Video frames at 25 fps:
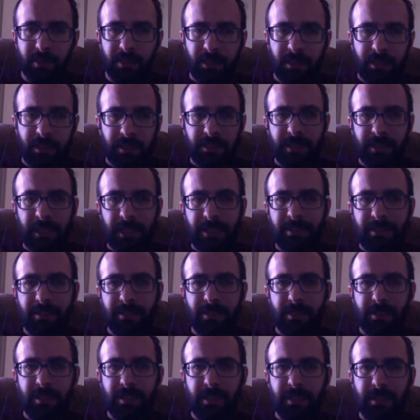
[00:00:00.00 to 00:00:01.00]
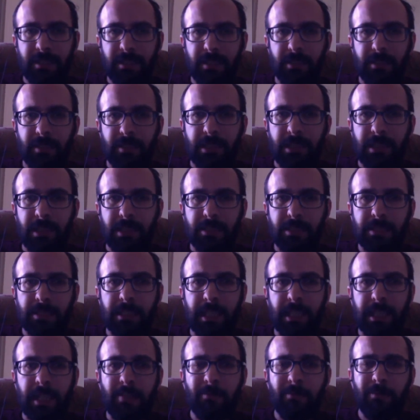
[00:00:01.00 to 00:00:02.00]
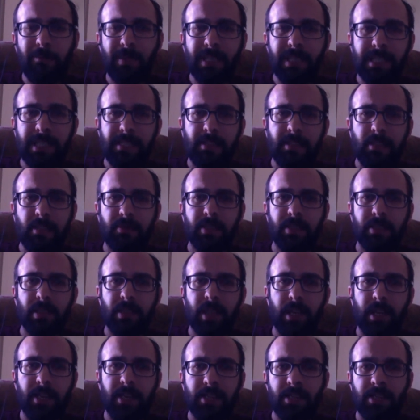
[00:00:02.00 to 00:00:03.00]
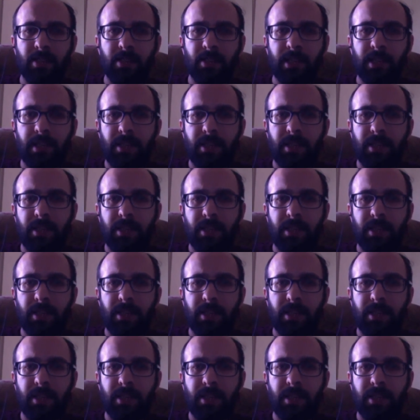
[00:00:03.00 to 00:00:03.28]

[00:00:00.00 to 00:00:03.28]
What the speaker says: that the emphasis of science today